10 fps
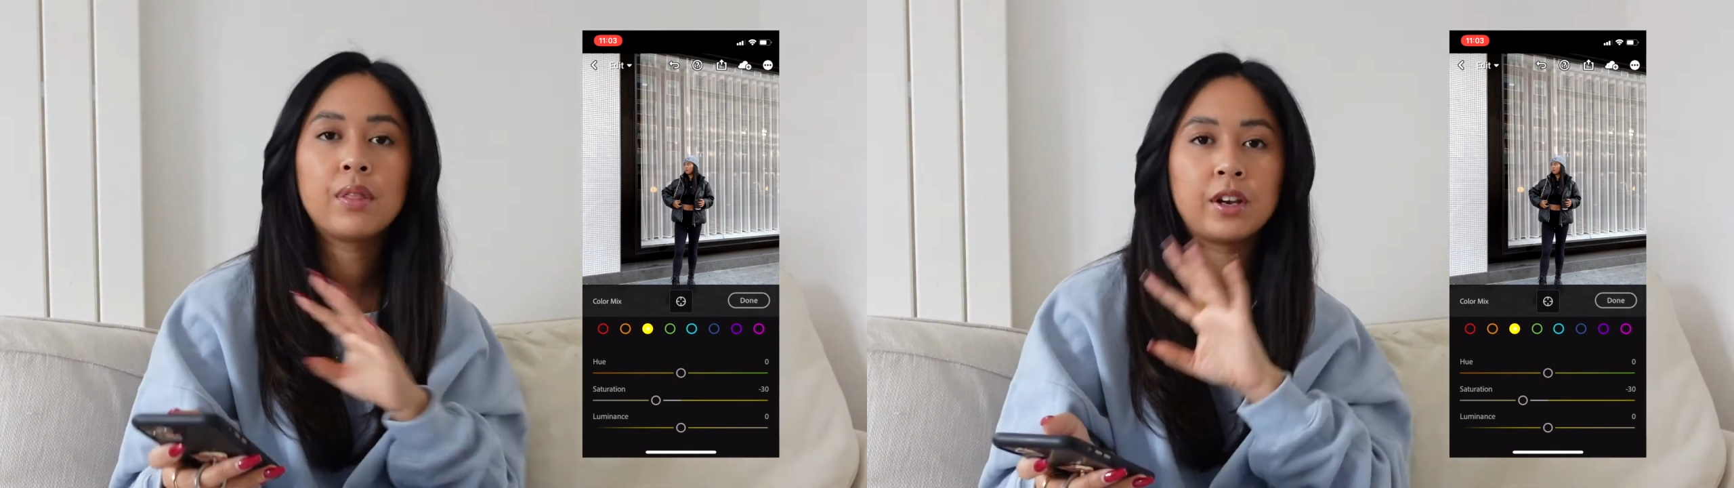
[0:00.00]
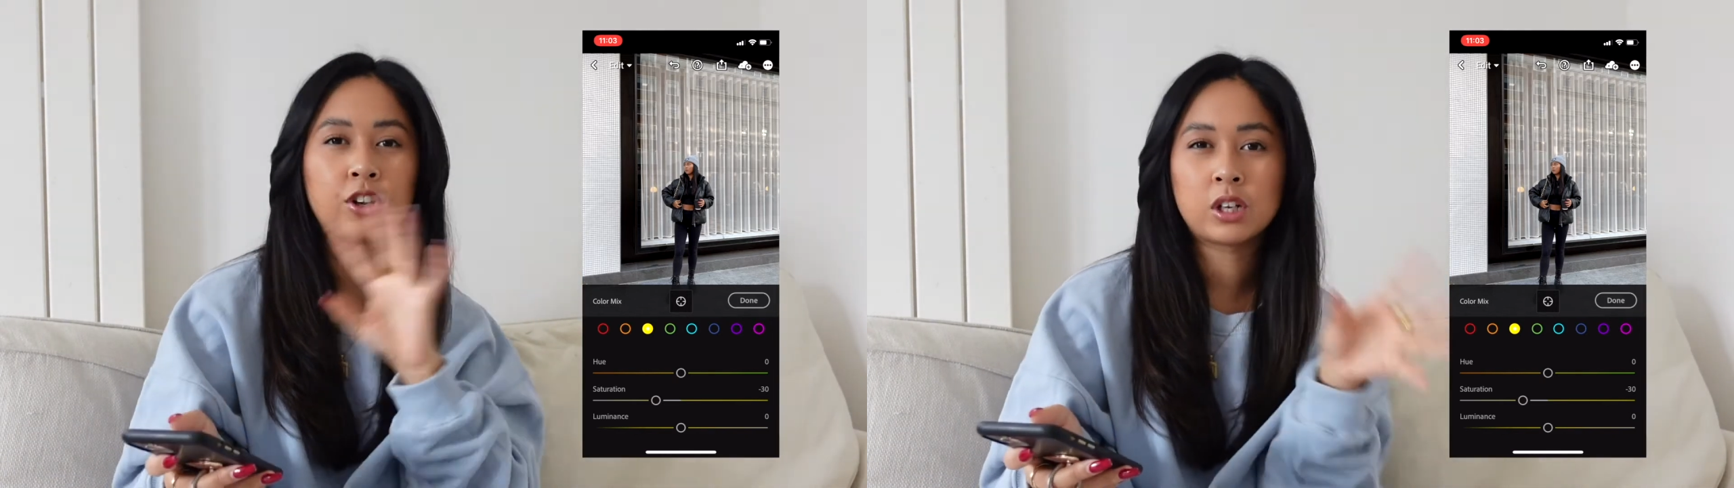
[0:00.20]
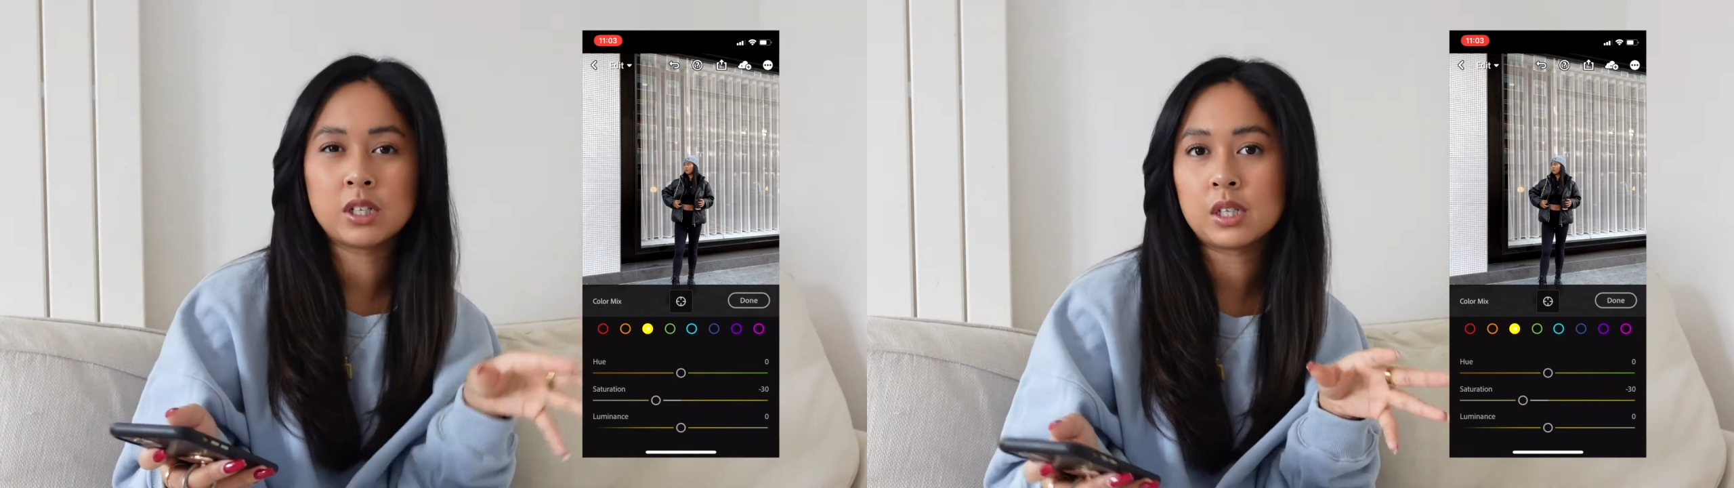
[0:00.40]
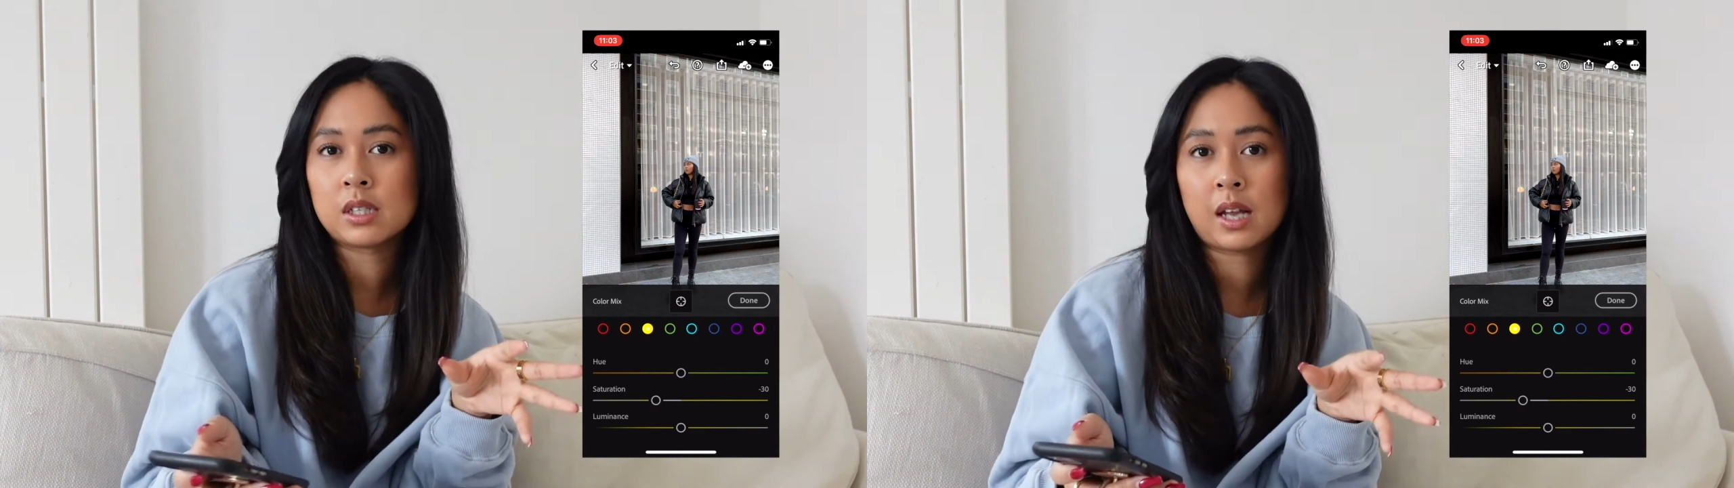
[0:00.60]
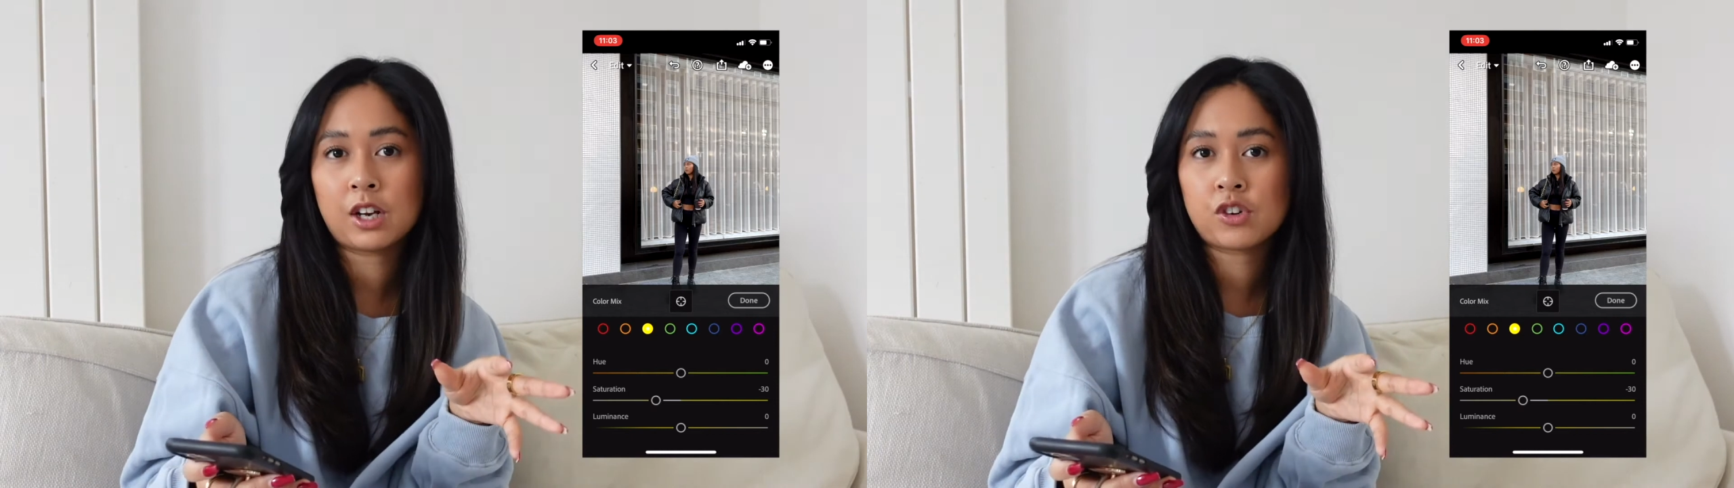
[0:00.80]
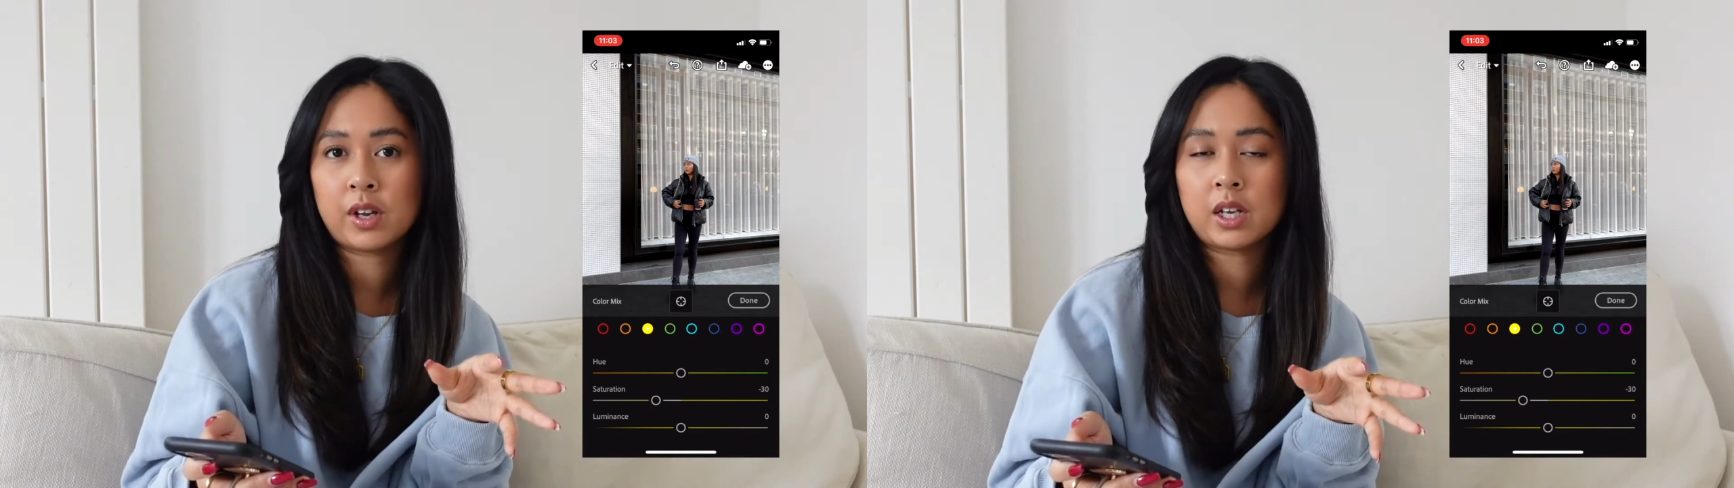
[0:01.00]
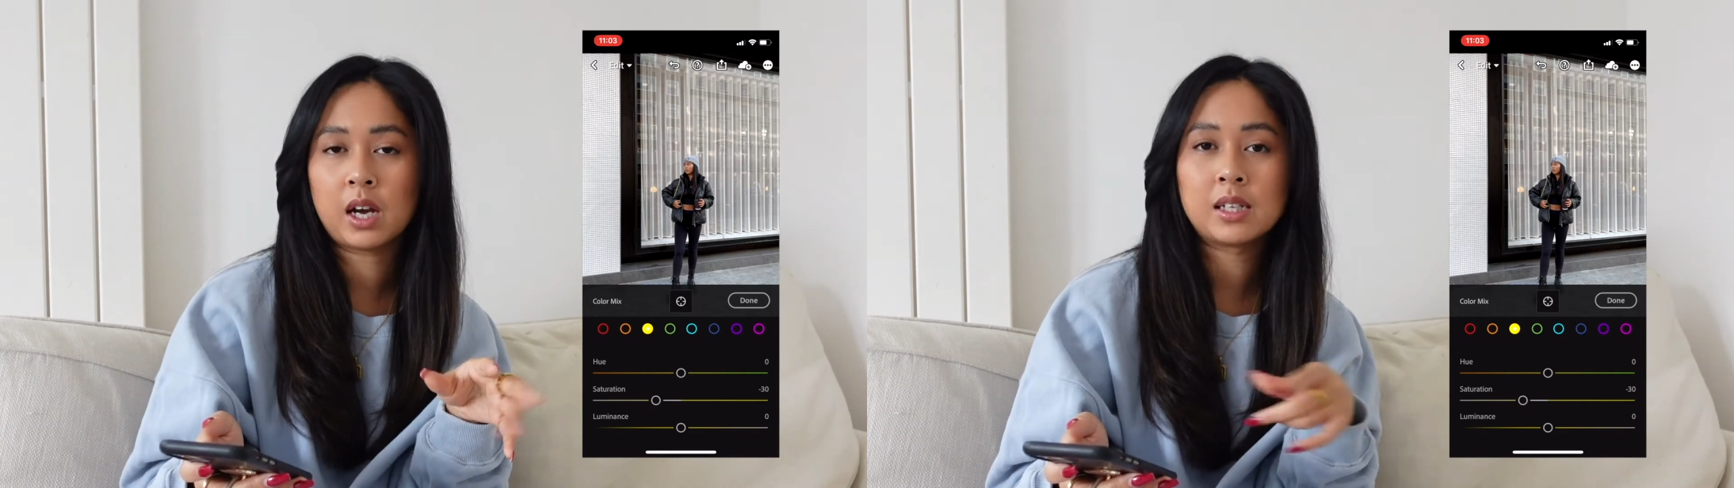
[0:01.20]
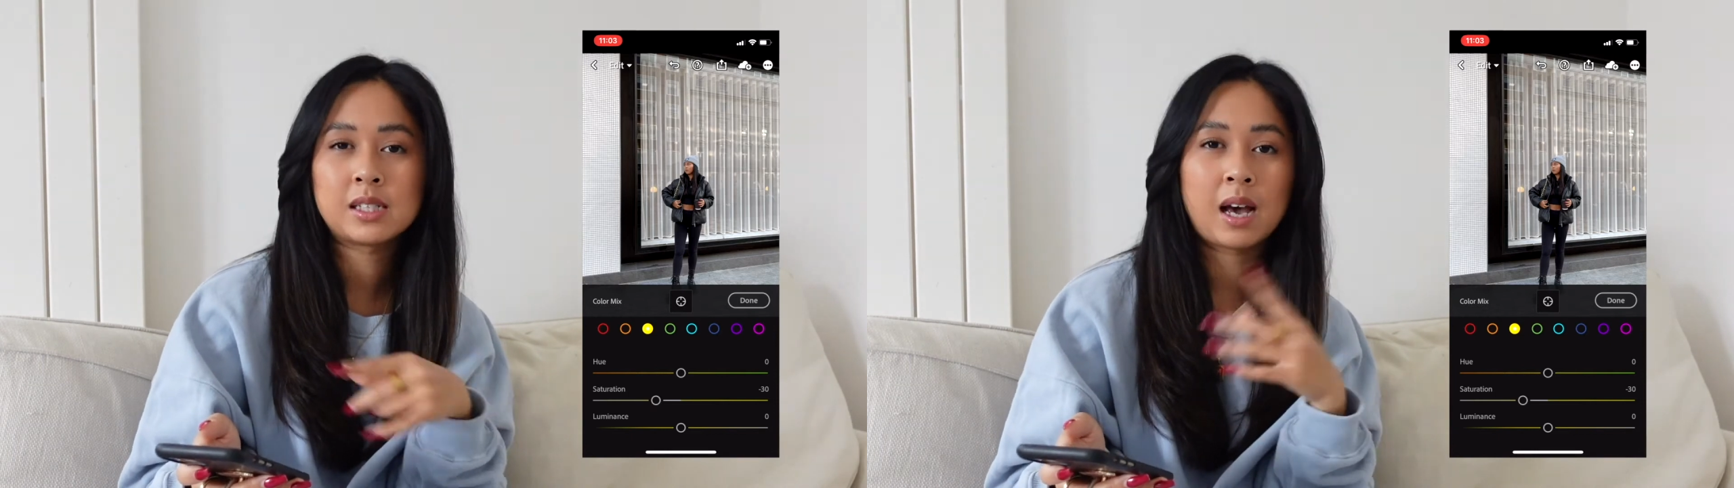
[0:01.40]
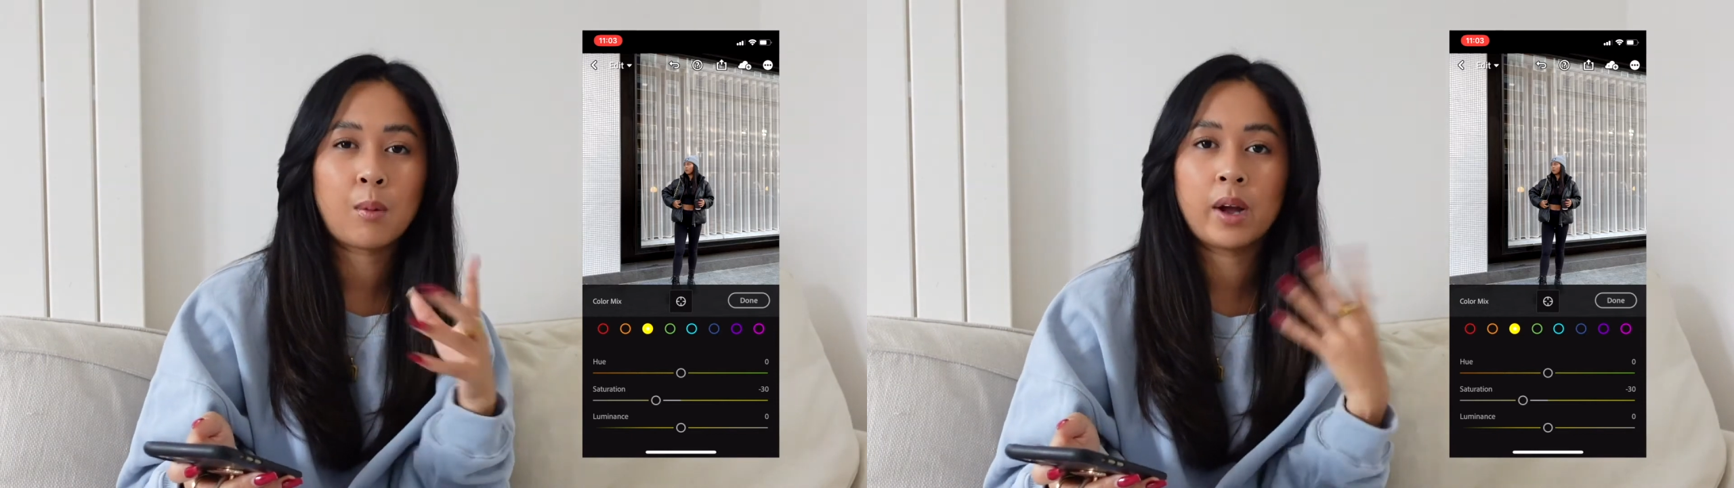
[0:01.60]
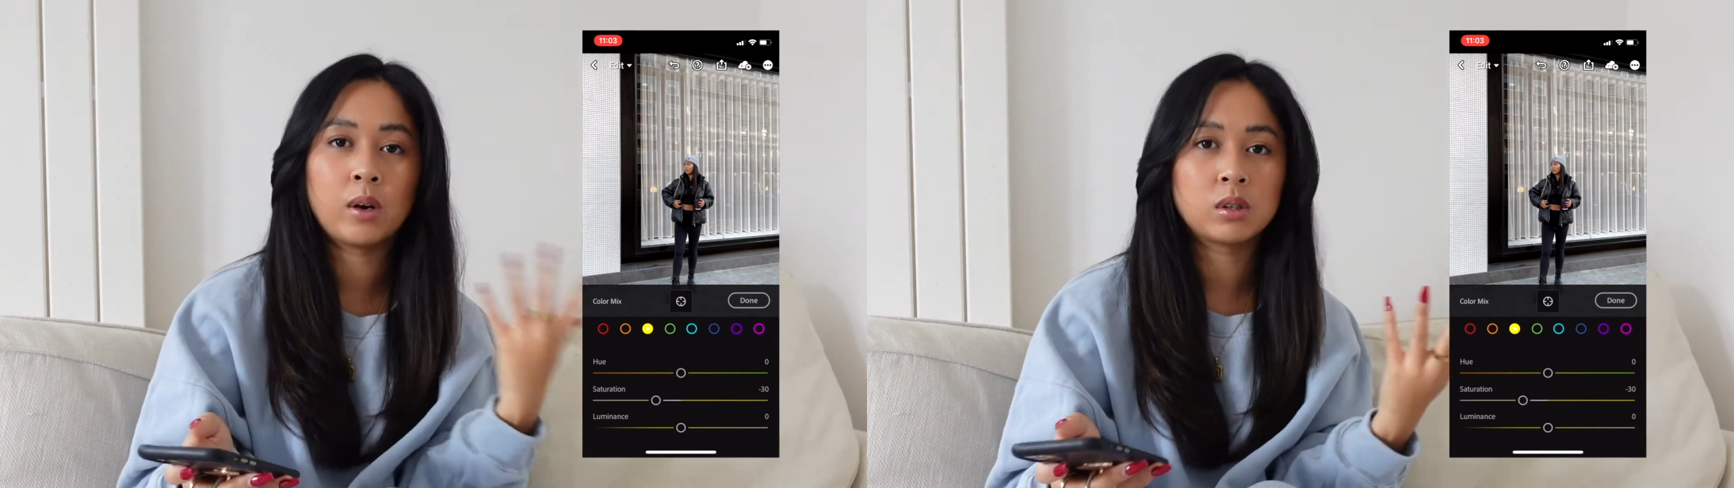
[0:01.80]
Then you can desaturate the colours that way